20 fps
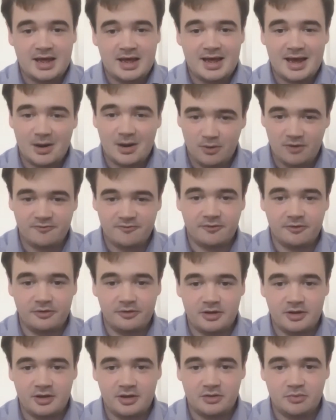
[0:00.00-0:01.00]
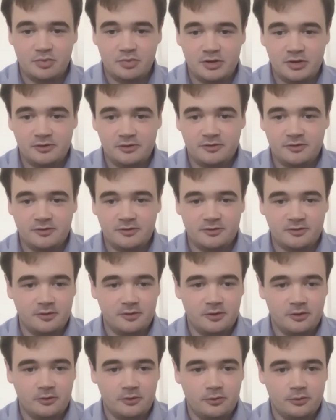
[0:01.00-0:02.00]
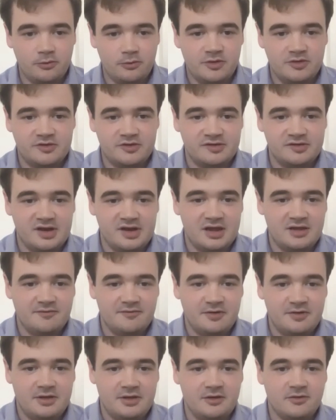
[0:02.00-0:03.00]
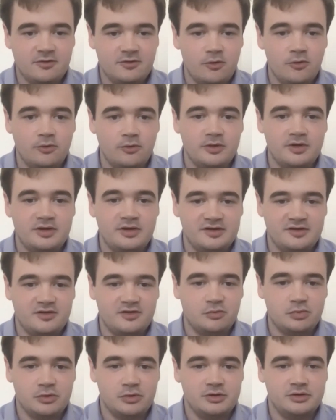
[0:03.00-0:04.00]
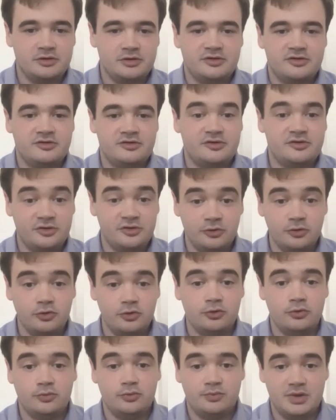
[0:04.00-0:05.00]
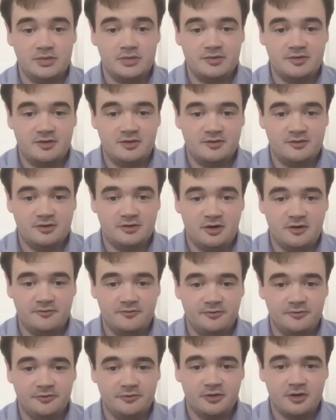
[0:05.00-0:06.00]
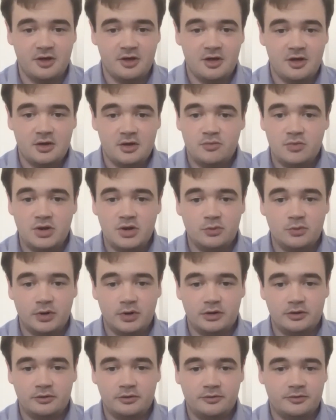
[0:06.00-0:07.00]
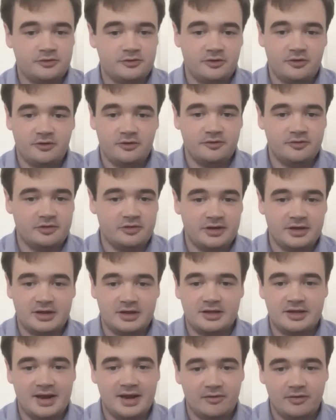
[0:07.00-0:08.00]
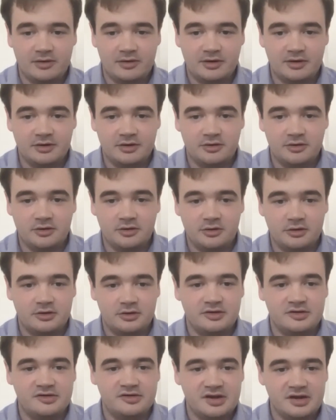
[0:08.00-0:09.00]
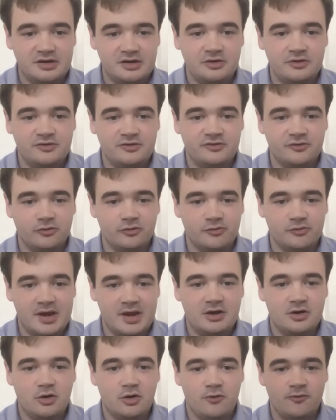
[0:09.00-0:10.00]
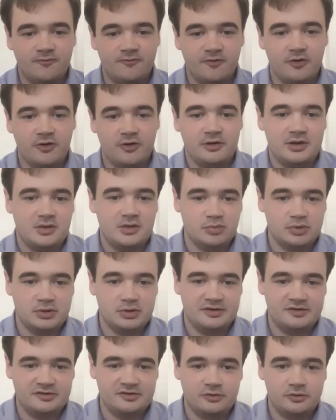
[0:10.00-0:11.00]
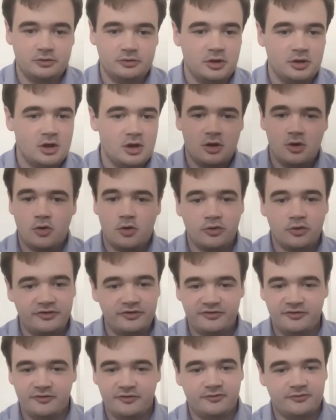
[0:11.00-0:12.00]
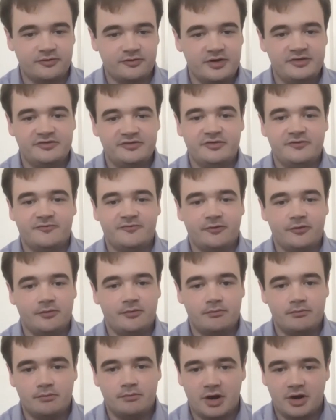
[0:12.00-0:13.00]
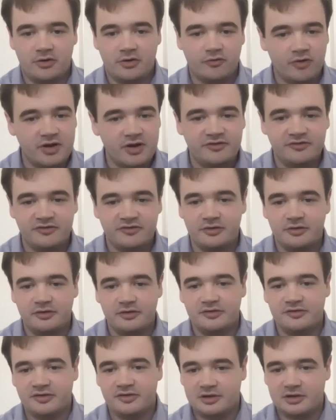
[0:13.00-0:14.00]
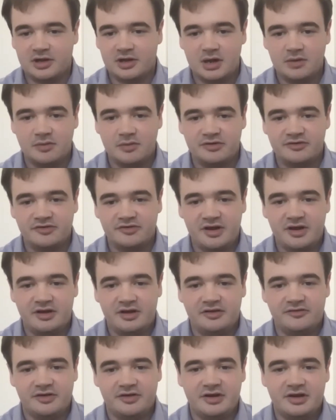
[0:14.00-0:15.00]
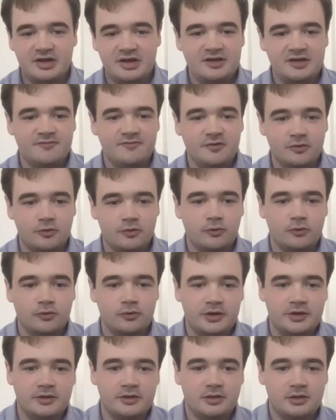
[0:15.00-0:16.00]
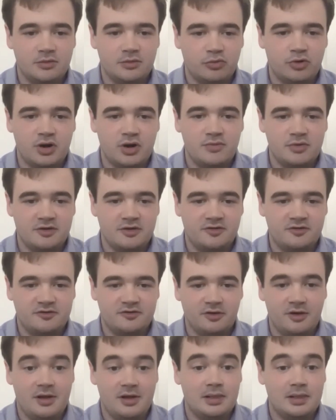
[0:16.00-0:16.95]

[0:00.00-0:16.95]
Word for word: However, it appears as though Mr. Davie has only disciplined two BBC staffers. Meanwhile, stars like Gary Lineker continue to remain overtly political, on issues ranging from migration to climate change and even calling the Prime Minister a